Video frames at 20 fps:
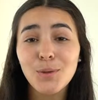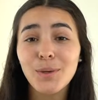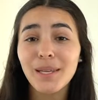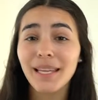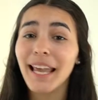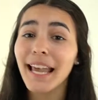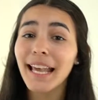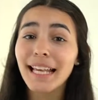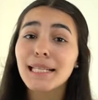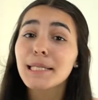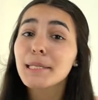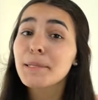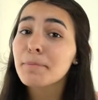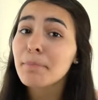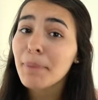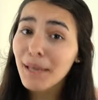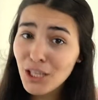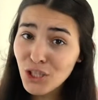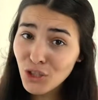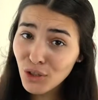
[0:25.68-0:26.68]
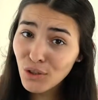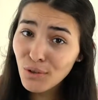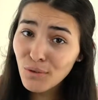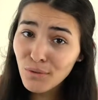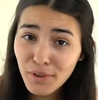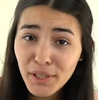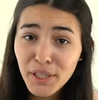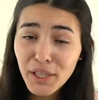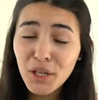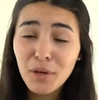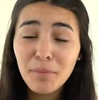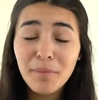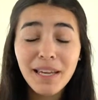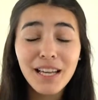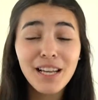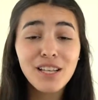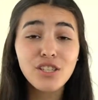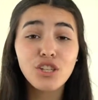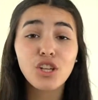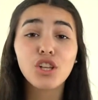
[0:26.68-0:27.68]
doing a special video
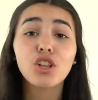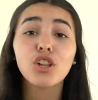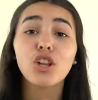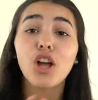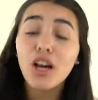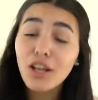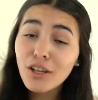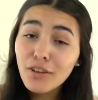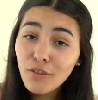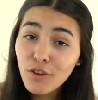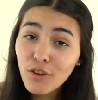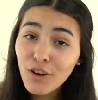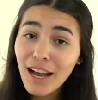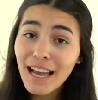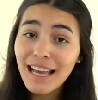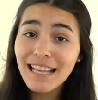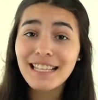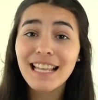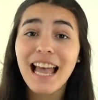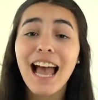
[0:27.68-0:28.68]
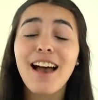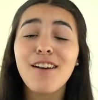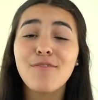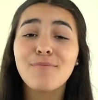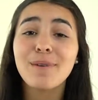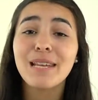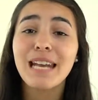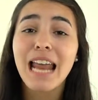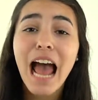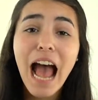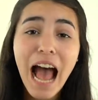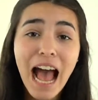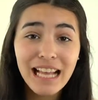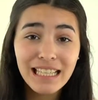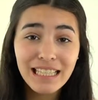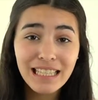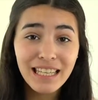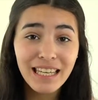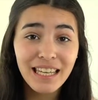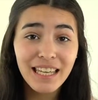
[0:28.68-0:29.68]
because a lot of you guys have been
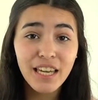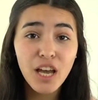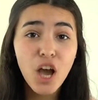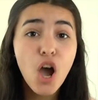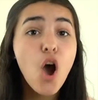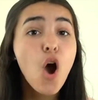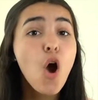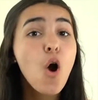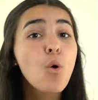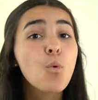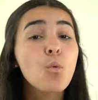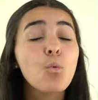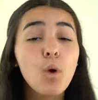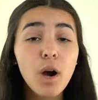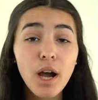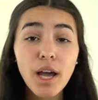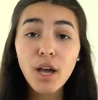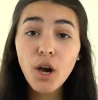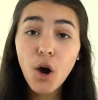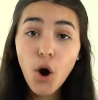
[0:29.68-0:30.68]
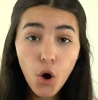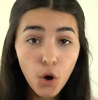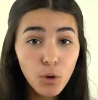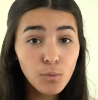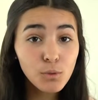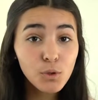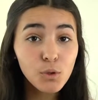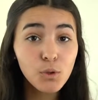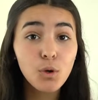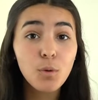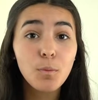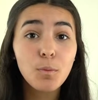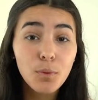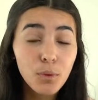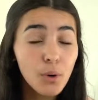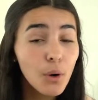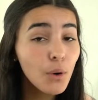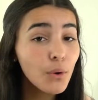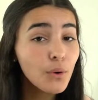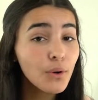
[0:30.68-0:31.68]
asking what homeschool
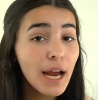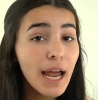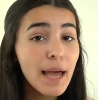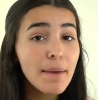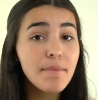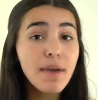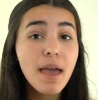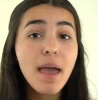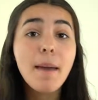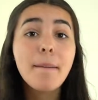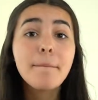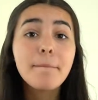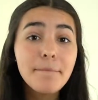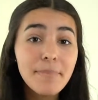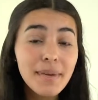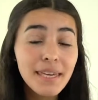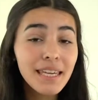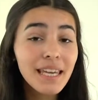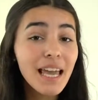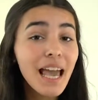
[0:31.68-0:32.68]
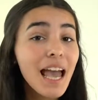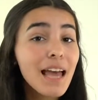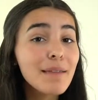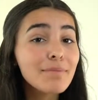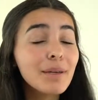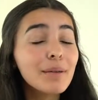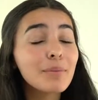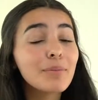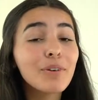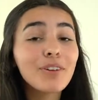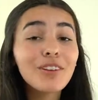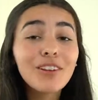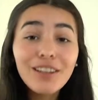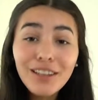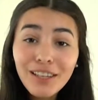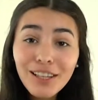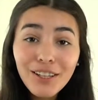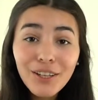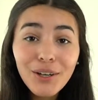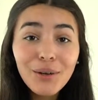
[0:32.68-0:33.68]
program me and my brother
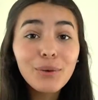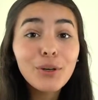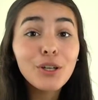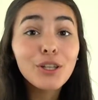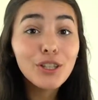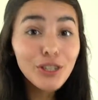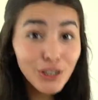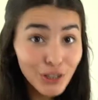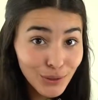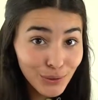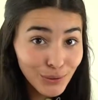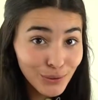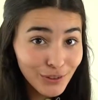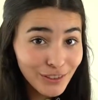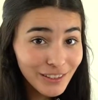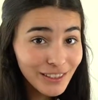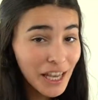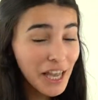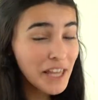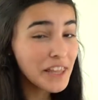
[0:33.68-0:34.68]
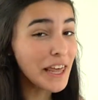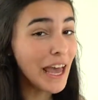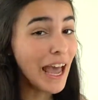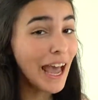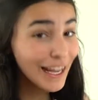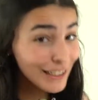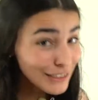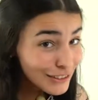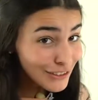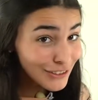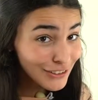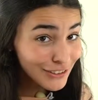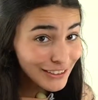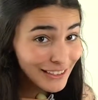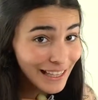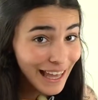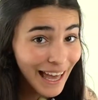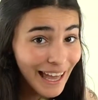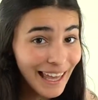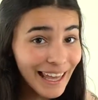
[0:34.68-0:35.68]
Leo used, and the answer
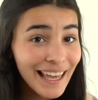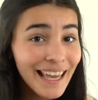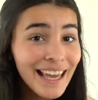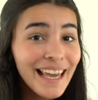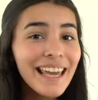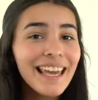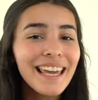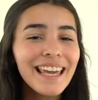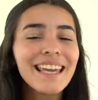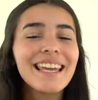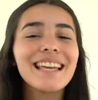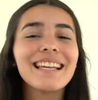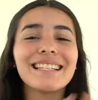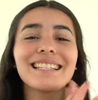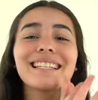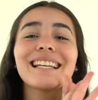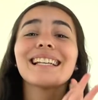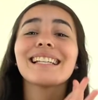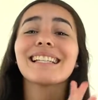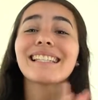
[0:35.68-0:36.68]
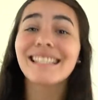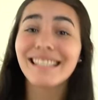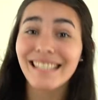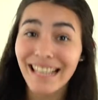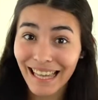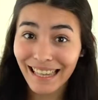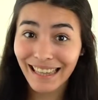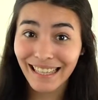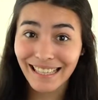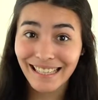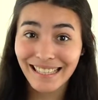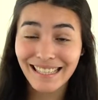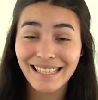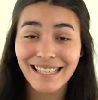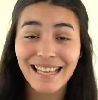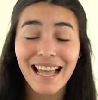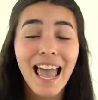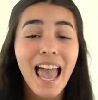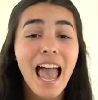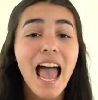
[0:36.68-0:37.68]
to that is
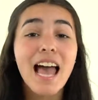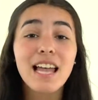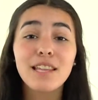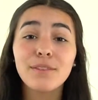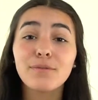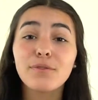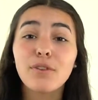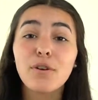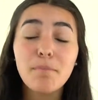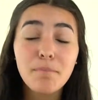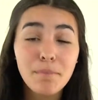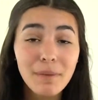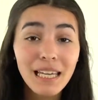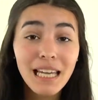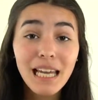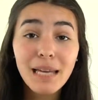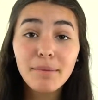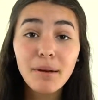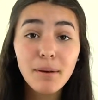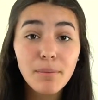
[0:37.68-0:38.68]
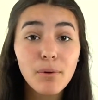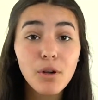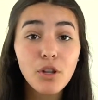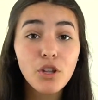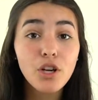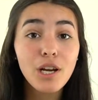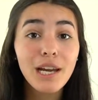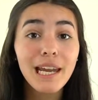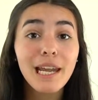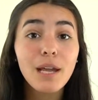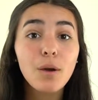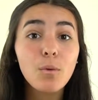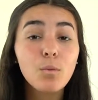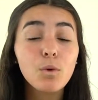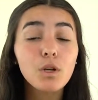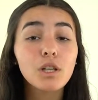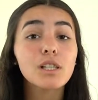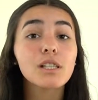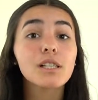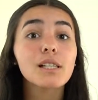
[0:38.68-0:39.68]
Acellus. And for me and my brother, it
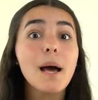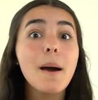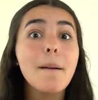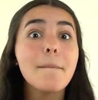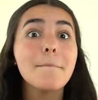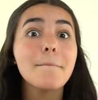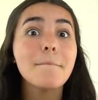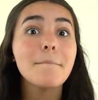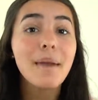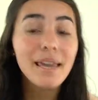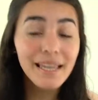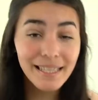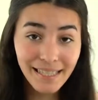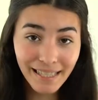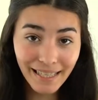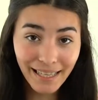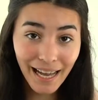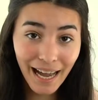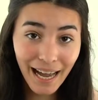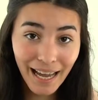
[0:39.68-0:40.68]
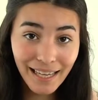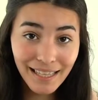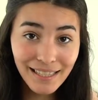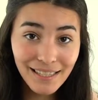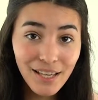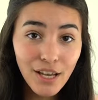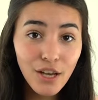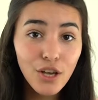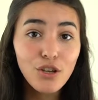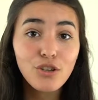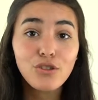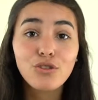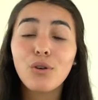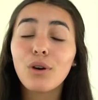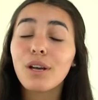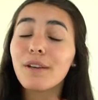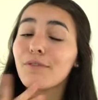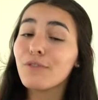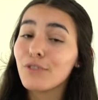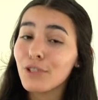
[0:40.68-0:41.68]
works amazing, guys.
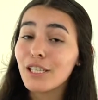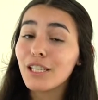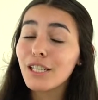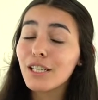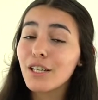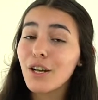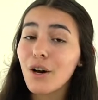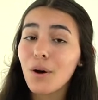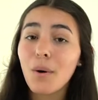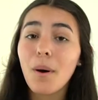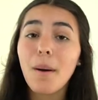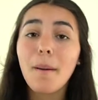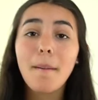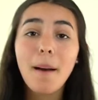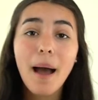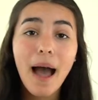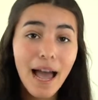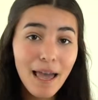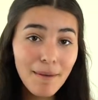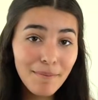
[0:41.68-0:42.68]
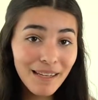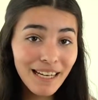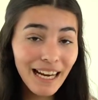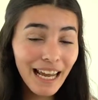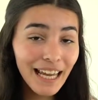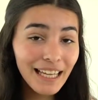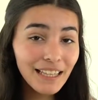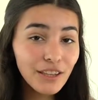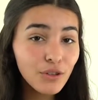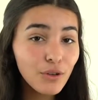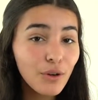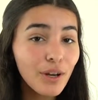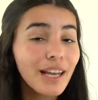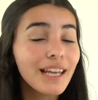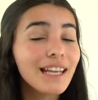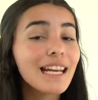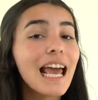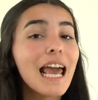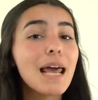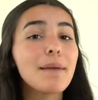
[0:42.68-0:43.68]
So if you didn't know, I'm in 8th
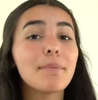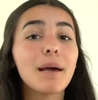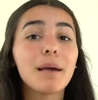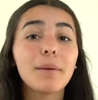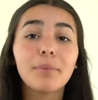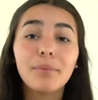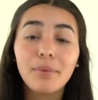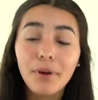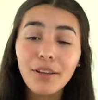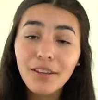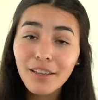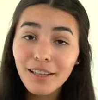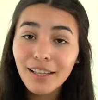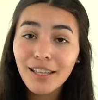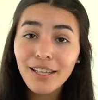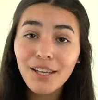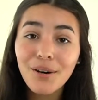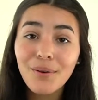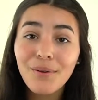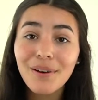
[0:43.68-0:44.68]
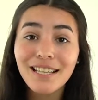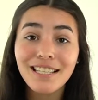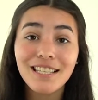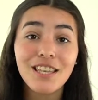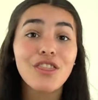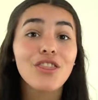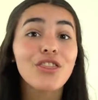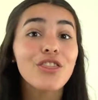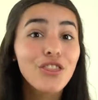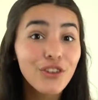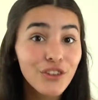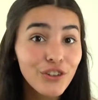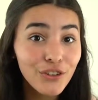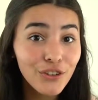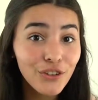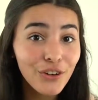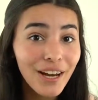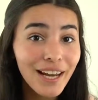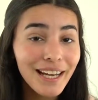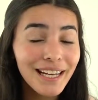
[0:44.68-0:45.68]
grade and my brother Leo is in
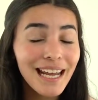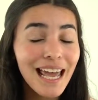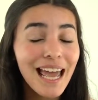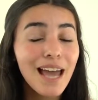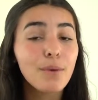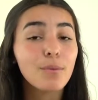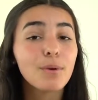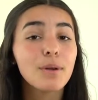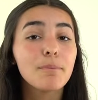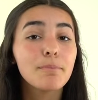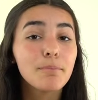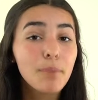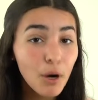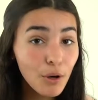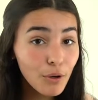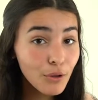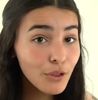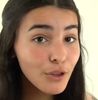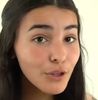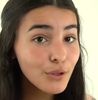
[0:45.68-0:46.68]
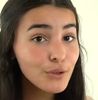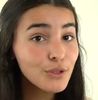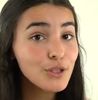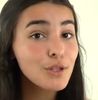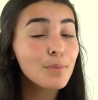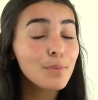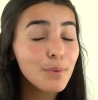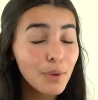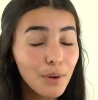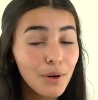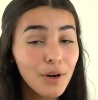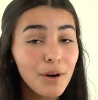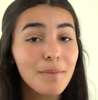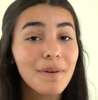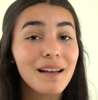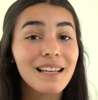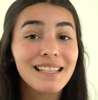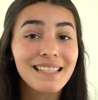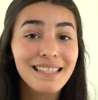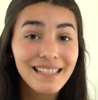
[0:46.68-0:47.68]
3rd grade, and we both use the
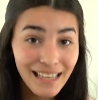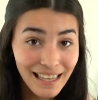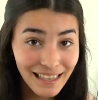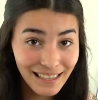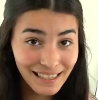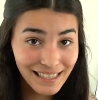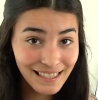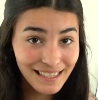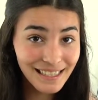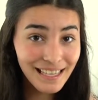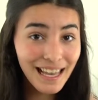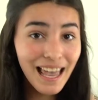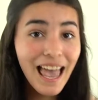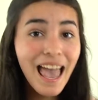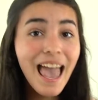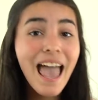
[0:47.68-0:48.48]
program Acellus.